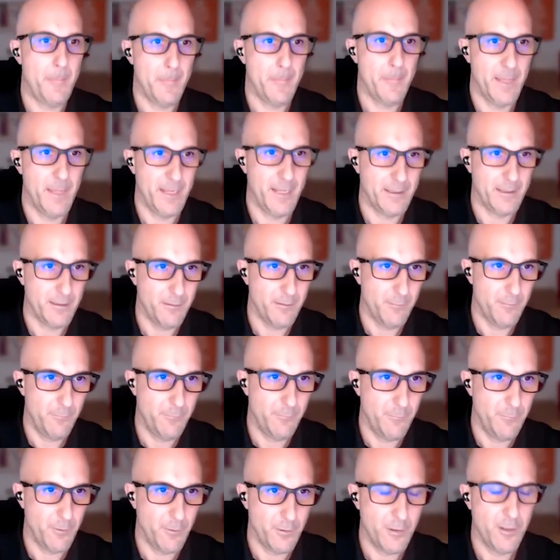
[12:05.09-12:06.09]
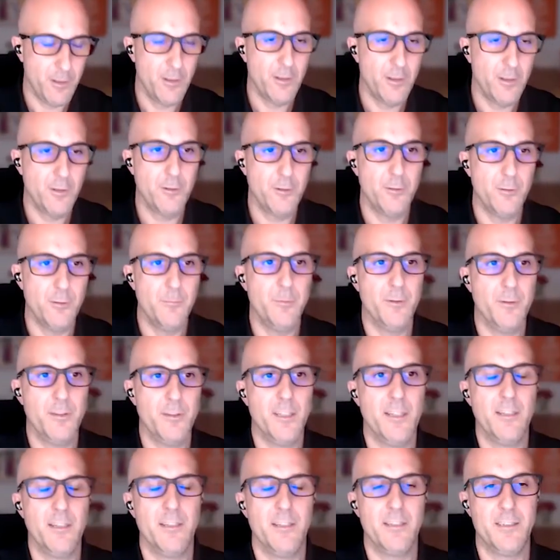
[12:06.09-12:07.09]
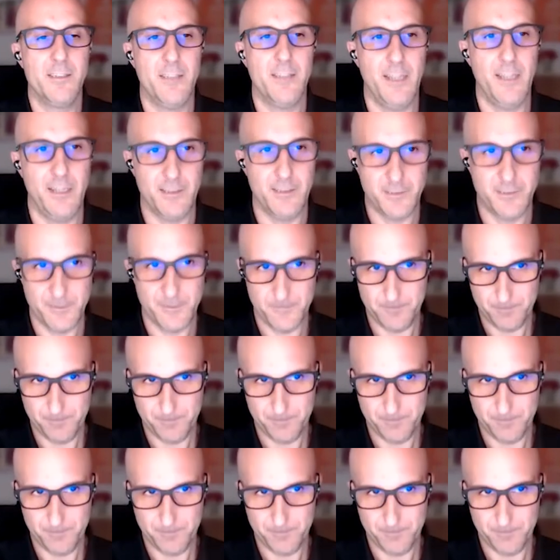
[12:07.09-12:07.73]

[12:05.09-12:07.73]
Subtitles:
that fog computing stage.